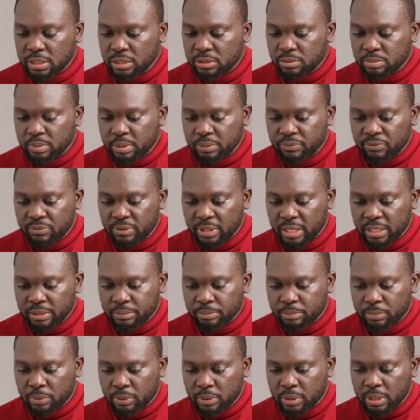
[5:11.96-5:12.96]
a little bit
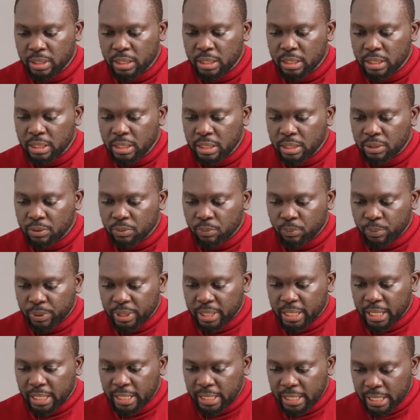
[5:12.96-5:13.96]
flat, but we
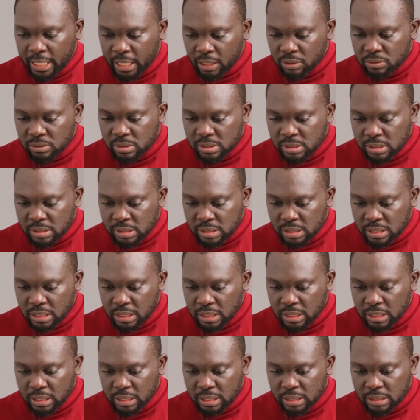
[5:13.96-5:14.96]
can now
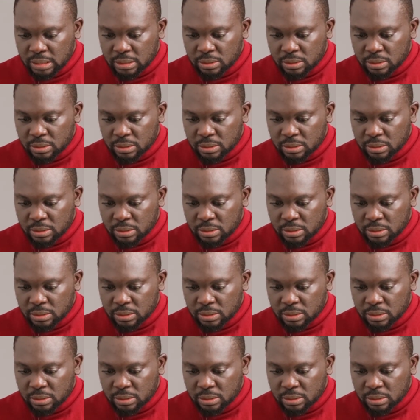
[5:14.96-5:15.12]
see